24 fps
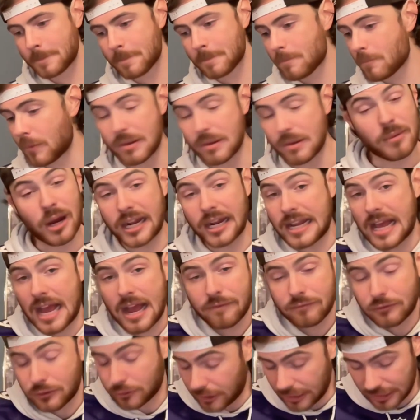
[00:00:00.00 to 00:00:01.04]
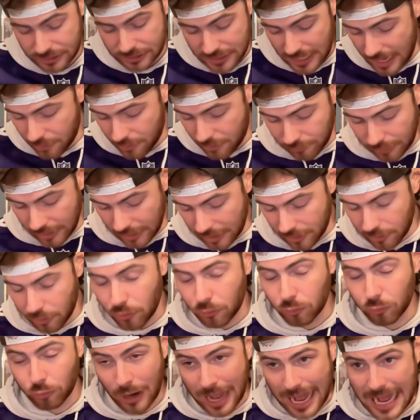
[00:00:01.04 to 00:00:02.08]
We might have to rock
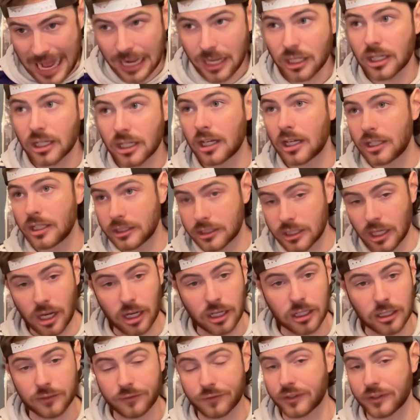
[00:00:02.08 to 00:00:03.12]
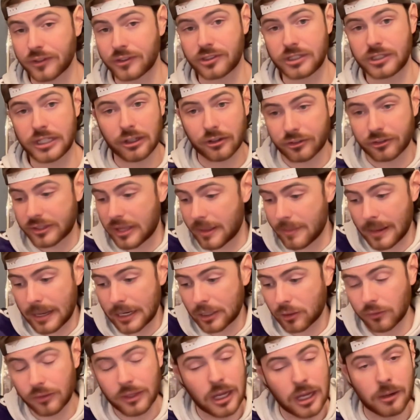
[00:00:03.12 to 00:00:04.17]
Tucker for the Steelers game. I
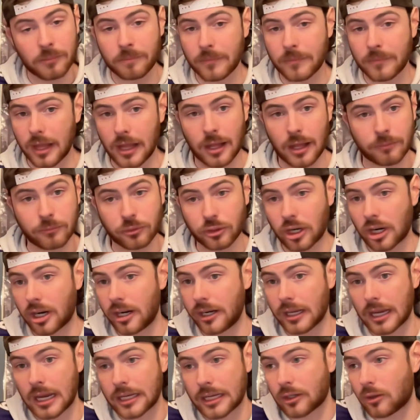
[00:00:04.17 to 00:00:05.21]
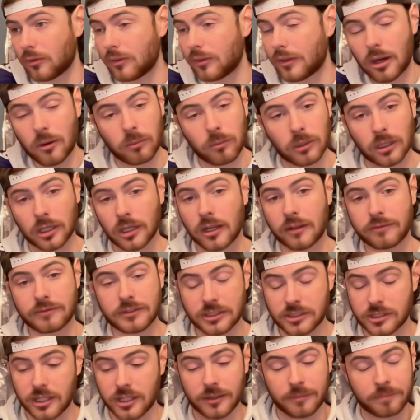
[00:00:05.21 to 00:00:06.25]
don't know. I'm sorry. I don't know. We're going to have to
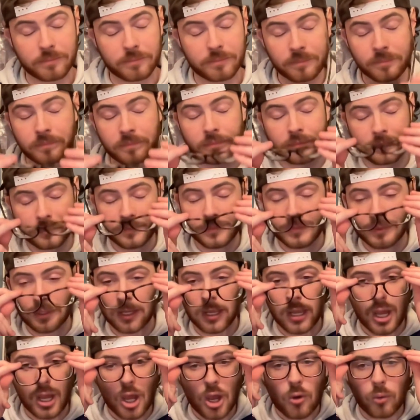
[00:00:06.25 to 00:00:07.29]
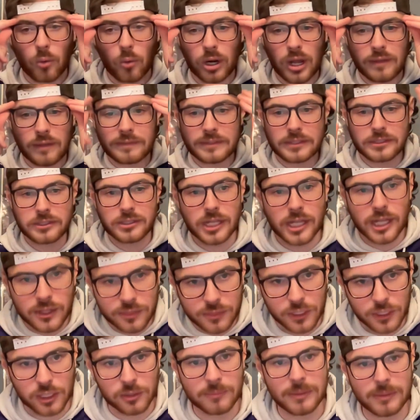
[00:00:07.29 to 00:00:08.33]
see. We're going to have to see. The
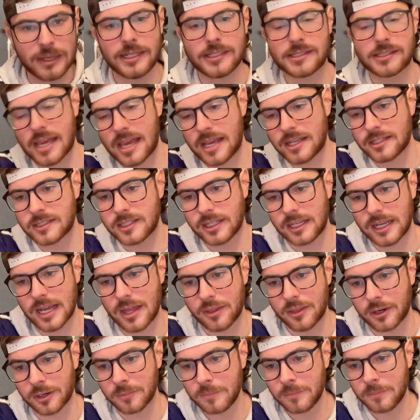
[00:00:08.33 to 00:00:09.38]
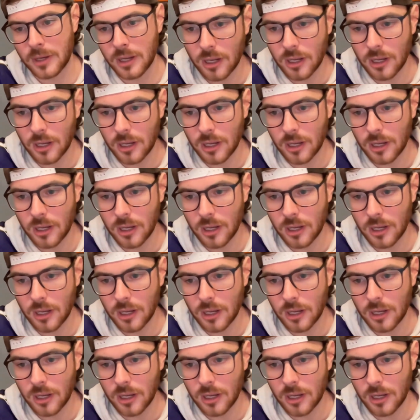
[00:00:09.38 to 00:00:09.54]
committee's getting together.